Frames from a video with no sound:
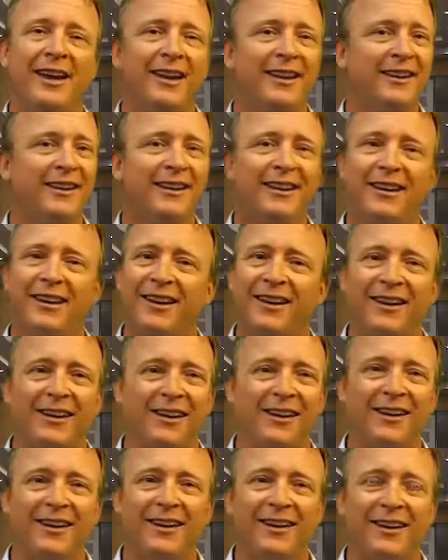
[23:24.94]
And,
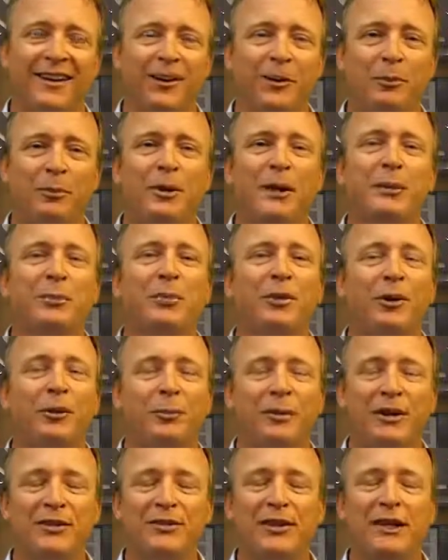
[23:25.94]
you know, people
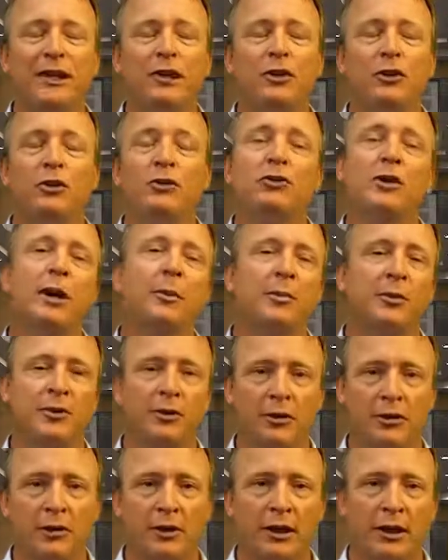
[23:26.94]
are missing huge
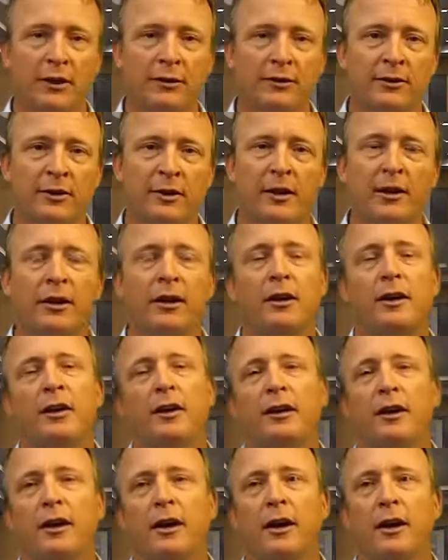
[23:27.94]
opportunities.
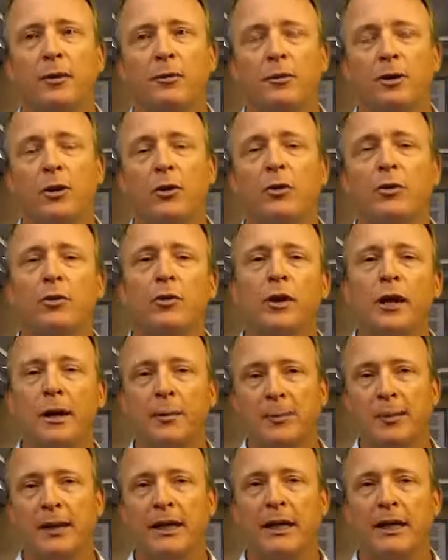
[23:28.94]
Um, local
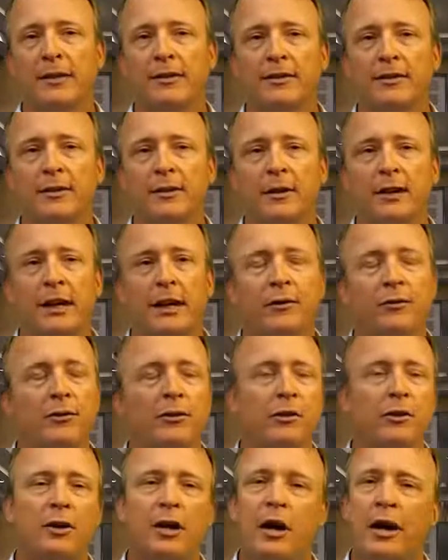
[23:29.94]
companies,
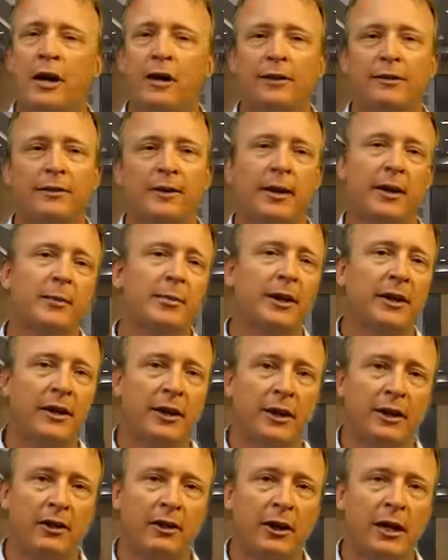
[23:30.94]
if they're not set up on
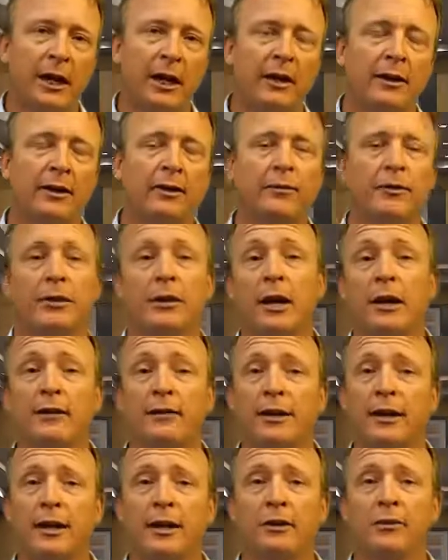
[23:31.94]
the internet, if they're
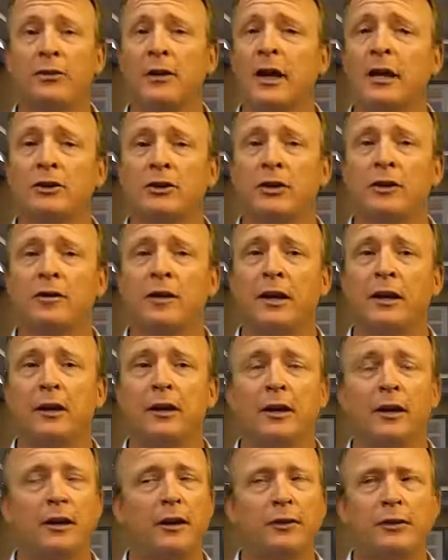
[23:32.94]
not taking advantage of
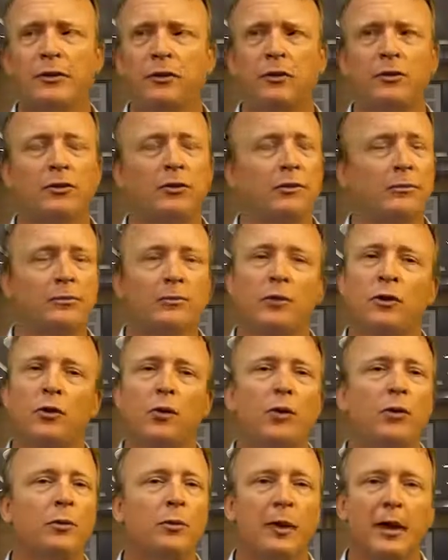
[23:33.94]
it, they're just
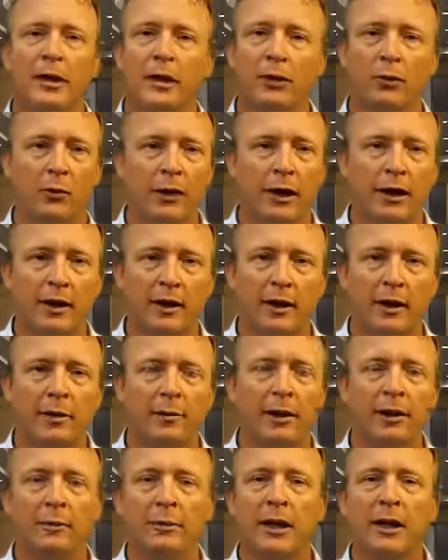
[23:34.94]
throwing money away.
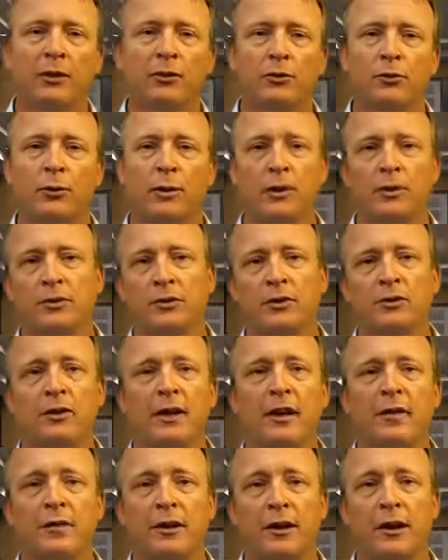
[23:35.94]
I mean, might as well
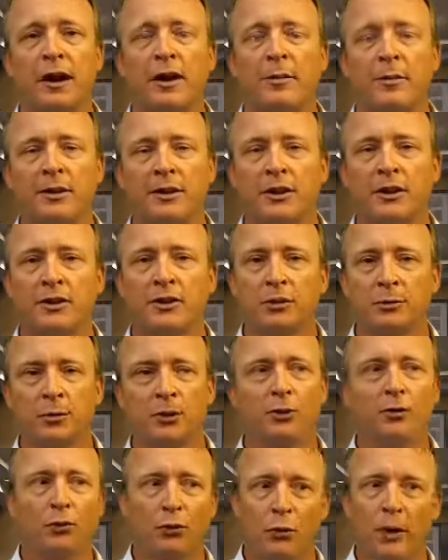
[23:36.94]
just have the
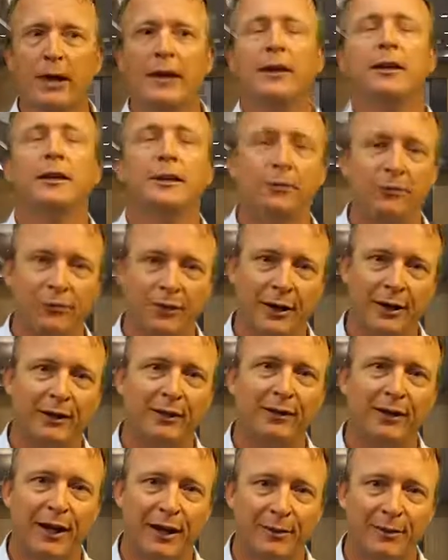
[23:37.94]
competition move right in
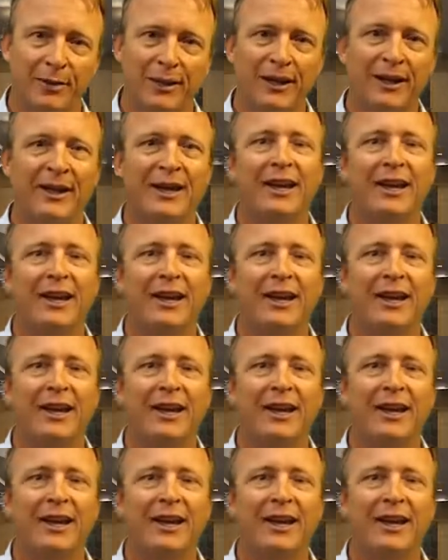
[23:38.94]
front of them